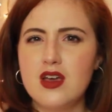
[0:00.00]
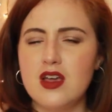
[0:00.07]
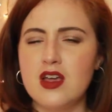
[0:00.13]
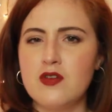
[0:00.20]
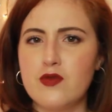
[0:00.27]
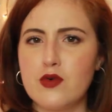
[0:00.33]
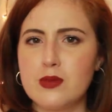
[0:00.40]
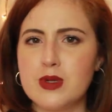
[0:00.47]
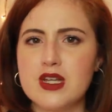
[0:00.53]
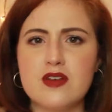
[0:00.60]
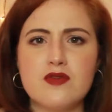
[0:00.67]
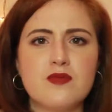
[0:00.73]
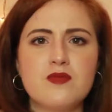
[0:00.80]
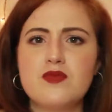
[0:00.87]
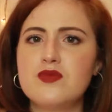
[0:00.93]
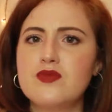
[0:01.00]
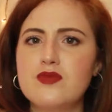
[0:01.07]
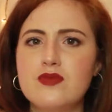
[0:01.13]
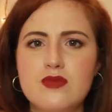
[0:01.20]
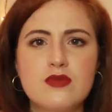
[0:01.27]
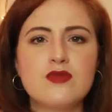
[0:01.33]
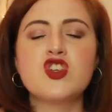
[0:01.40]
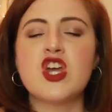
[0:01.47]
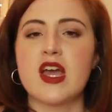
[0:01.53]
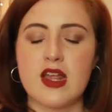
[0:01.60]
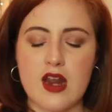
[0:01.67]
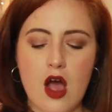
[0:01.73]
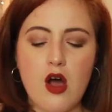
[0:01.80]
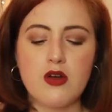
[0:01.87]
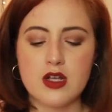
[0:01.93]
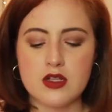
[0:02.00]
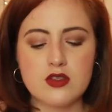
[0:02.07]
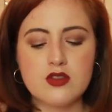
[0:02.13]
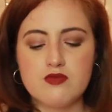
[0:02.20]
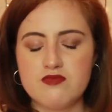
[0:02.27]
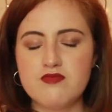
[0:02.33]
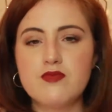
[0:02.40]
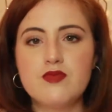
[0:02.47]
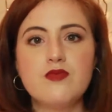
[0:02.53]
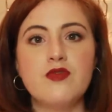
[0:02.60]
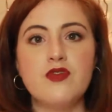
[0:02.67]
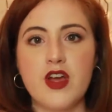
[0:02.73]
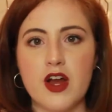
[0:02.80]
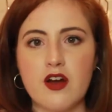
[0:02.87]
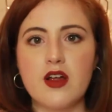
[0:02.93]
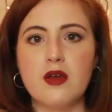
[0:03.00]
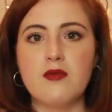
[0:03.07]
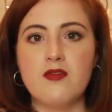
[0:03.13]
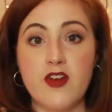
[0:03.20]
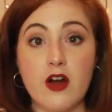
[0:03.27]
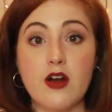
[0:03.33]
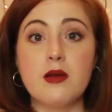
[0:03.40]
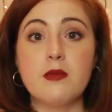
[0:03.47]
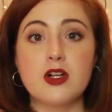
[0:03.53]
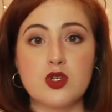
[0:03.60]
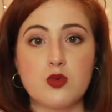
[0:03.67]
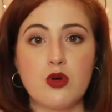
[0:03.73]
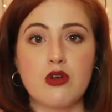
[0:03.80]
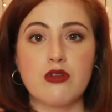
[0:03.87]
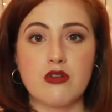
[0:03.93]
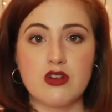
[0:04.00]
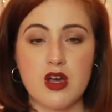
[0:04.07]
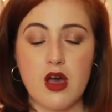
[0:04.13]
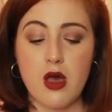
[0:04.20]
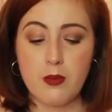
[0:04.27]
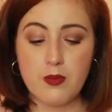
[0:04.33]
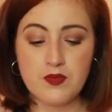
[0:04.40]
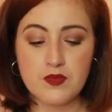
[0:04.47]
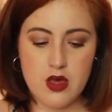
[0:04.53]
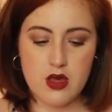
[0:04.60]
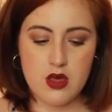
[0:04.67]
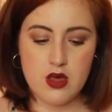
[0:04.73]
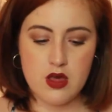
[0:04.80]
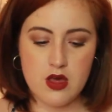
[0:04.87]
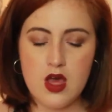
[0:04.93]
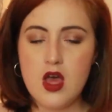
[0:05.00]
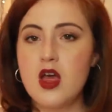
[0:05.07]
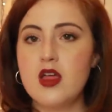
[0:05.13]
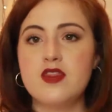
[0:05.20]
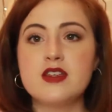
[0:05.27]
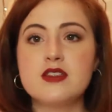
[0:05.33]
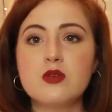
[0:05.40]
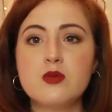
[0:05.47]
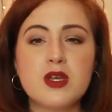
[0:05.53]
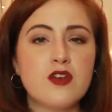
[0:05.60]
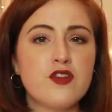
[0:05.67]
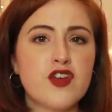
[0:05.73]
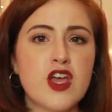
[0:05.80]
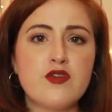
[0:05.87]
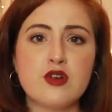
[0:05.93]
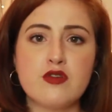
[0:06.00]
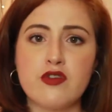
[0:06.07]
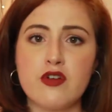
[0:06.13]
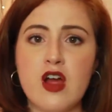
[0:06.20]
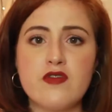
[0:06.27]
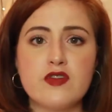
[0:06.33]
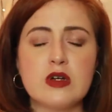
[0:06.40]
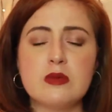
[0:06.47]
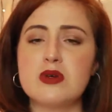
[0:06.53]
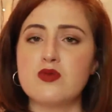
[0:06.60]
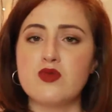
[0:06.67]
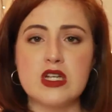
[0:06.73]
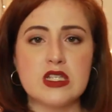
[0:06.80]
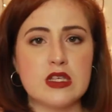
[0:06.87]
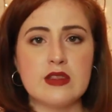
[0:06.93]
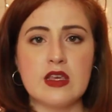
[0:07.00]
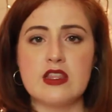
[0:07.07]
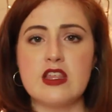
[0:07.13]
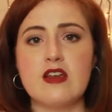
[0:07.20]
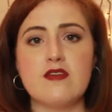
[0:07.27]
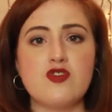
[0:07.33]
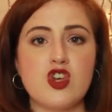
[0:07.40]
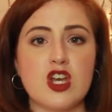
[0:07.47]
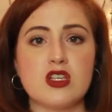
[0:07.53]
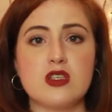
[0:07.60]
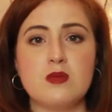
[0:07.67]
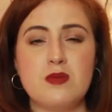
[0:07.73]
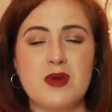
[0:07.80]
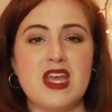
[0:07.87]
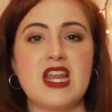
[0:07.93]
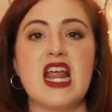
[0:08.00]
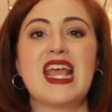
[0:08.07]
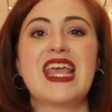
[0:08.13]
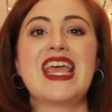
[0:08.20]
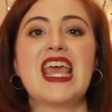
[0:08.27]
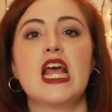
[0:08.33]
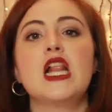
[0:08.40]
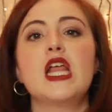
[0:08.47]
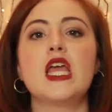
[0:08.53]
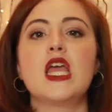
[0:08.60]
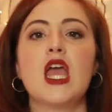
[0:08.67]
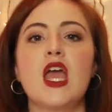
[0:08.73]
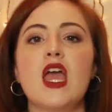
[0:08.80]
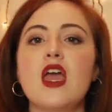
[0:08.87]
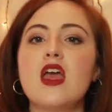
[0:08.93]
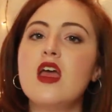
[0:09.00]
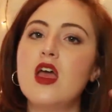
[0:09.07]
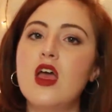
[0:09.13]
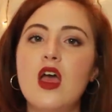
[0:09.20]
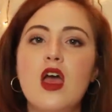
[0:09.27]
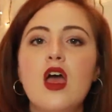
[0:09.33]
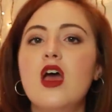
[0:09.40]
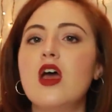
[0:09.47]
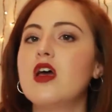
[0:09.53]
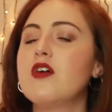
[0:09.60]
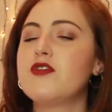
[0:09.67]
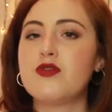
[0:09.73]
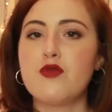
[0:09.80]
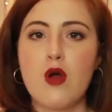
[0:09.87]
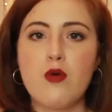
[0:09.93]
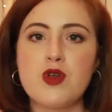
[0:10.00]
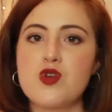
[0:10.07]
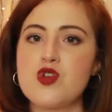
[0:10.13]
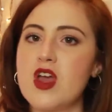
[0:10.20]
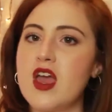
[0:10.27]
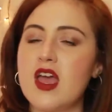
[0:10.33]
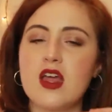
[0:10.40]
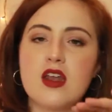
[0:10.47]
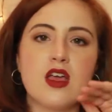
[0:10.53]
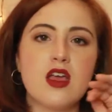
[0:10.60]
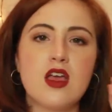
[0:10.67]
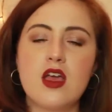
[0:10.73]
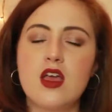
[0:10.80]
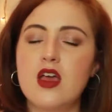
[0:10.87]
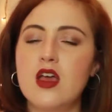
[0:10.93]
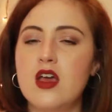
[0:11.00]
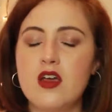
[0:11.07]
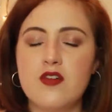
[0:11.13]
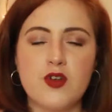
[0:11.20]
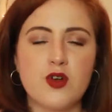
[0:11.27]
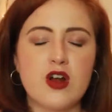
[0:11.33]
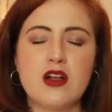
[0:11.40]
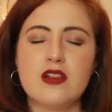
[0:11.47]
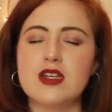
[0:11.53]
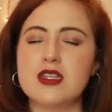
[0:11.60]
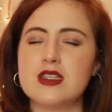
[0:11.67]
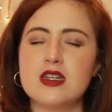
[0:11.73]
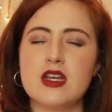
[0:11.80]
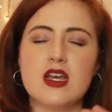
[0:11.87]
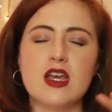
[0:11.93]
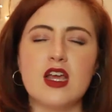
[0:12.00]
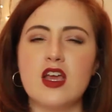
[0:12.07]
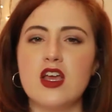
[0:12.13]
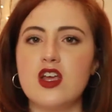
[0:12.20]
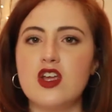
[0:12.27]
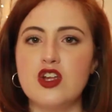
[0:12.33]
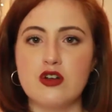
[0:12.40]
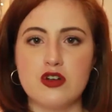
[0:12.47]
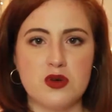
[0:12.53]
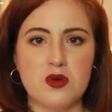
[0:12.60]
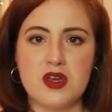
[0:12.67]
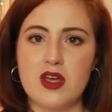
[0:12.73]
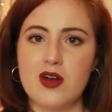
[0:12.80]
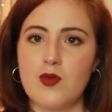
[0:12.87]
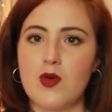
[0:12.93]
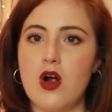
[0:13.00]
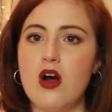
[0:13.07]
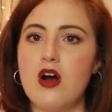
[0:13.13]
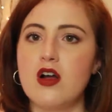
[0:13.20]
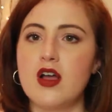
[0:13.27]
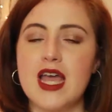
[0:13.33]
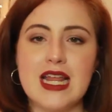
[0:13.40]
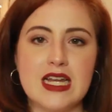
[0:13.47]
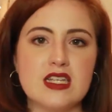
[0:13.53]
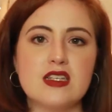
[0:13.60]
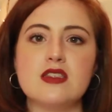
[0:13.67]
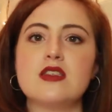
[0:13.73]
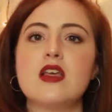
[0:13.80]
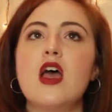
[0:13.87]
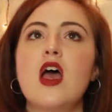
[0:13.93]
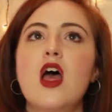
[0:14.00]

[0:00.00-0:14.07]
informative, check it out. It's very, very much worth your time. This will be a favorite forever, but recently they've just been killing it, throwing shade. If you're not listening, you're doing it wrong. It is